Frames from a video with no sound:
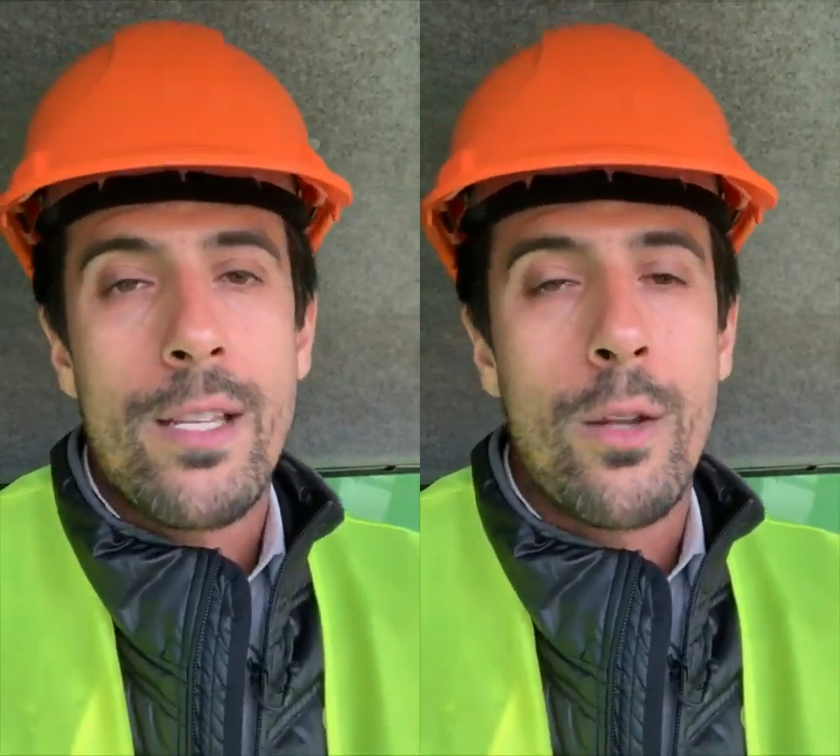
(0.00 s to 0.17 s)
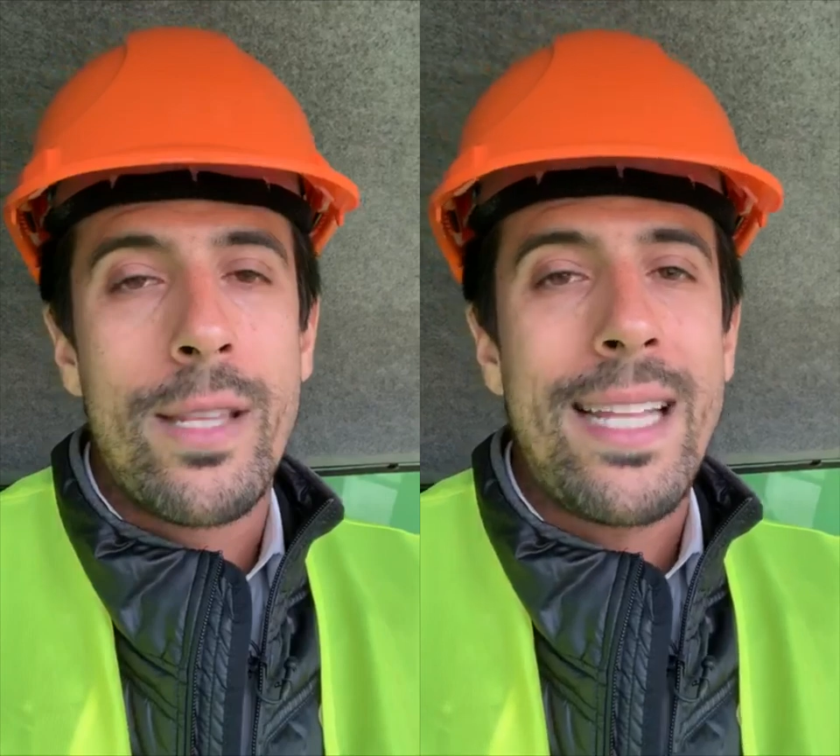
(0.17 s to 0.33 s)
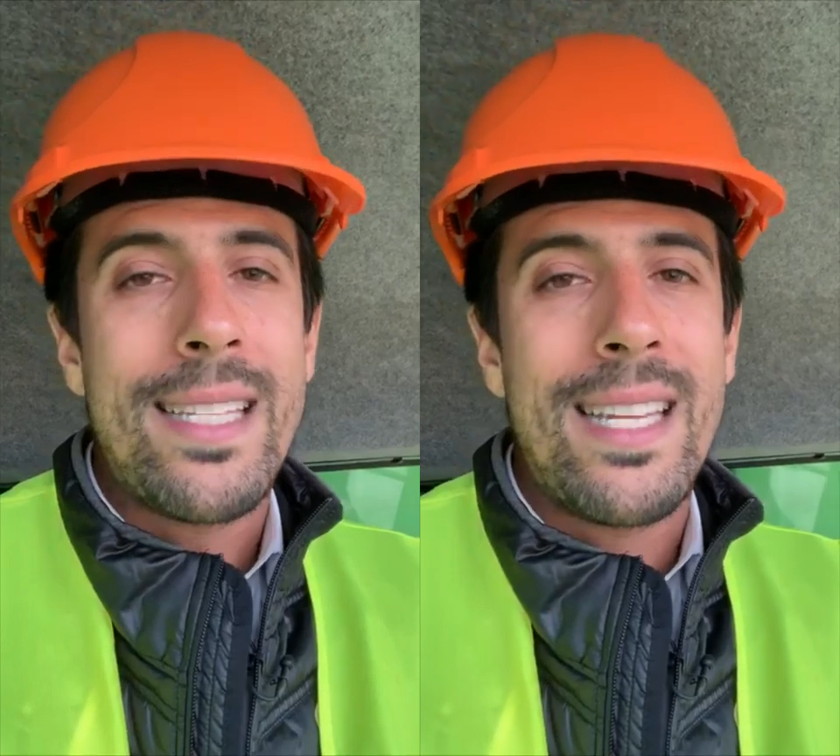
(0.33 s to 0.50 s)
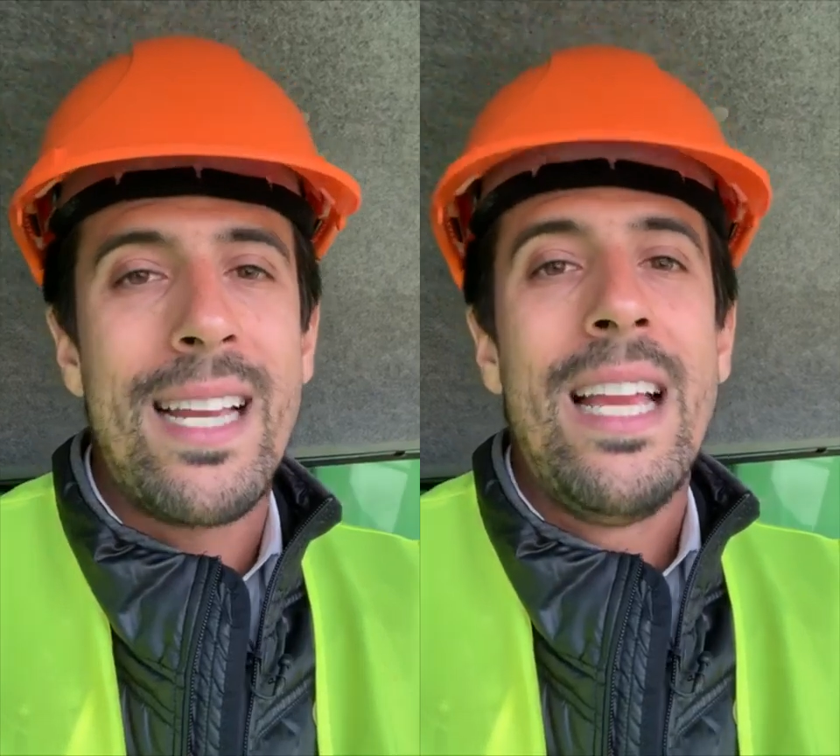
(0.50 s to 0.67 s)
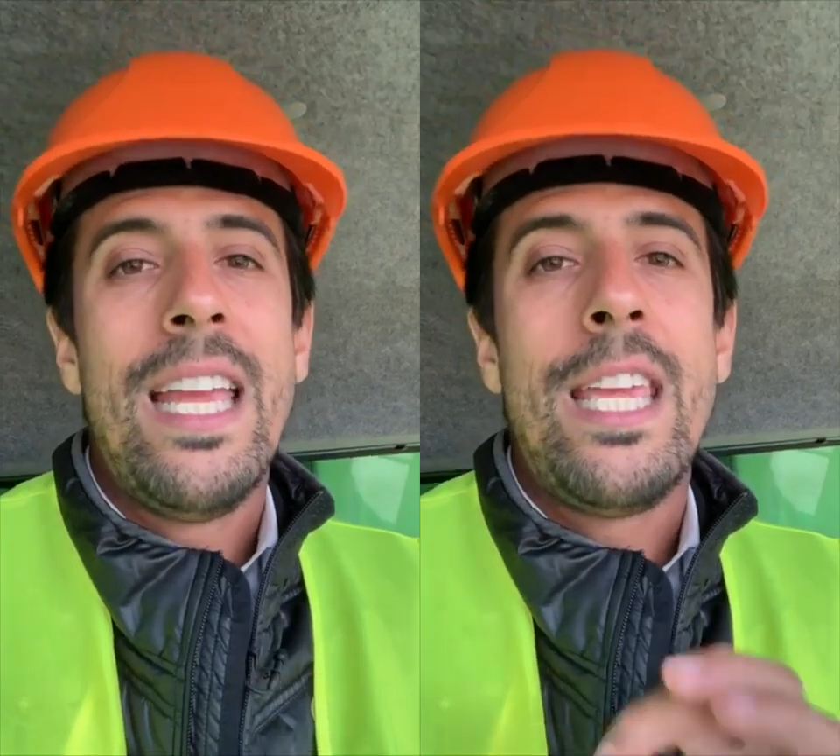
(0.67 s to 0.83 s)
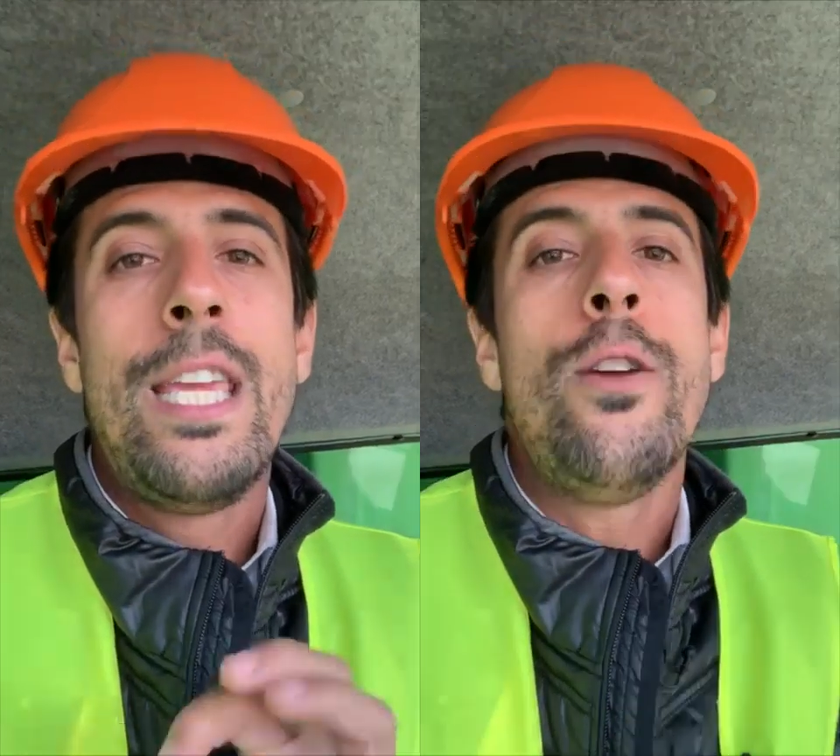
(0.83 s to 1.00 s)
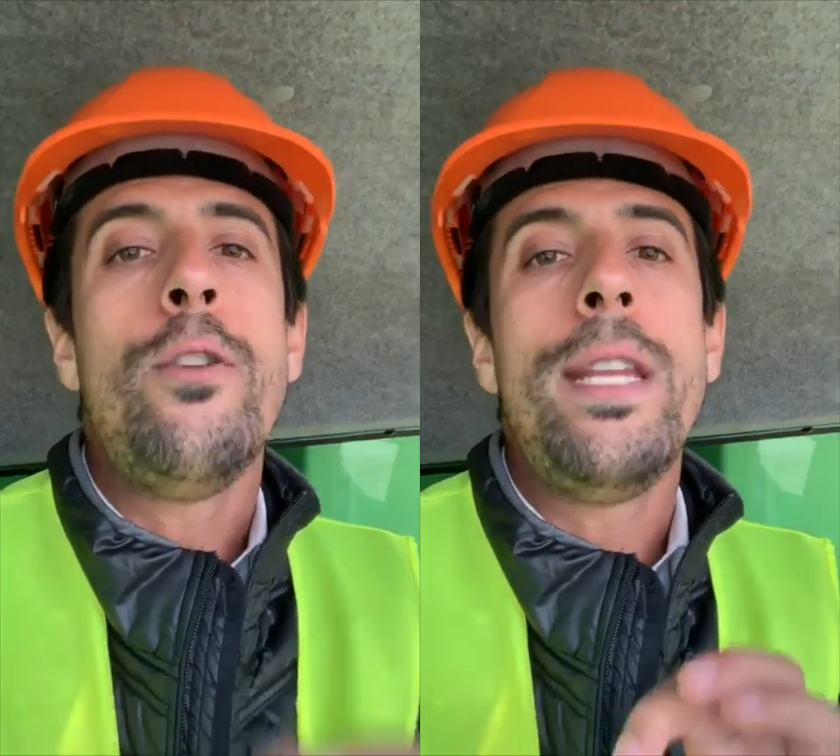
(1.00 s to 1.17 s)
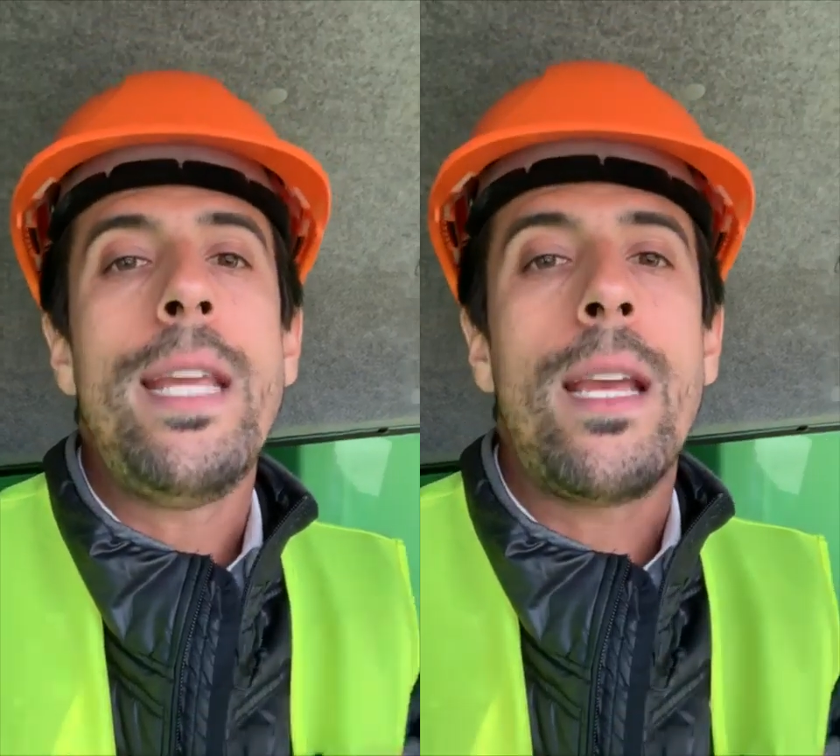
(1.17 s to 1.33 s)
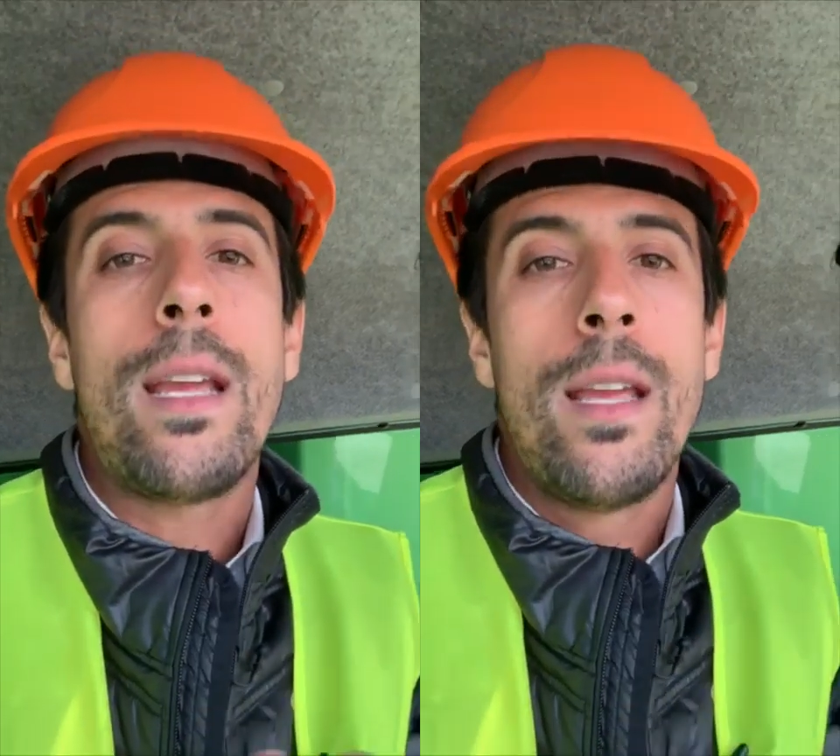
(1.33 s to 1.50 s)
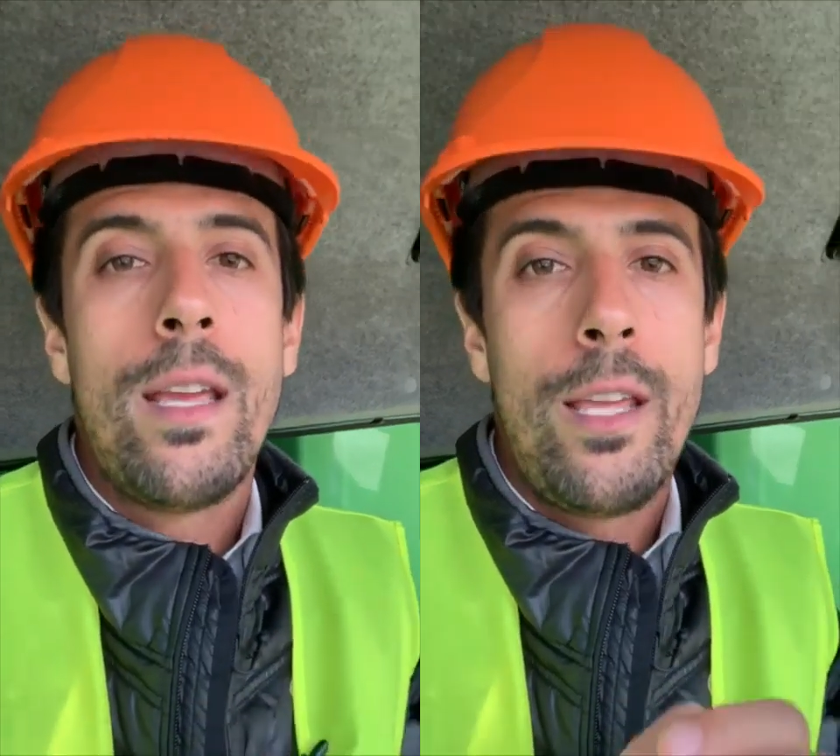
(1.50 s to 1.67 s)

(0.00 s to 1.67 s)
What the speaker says: So that's a unique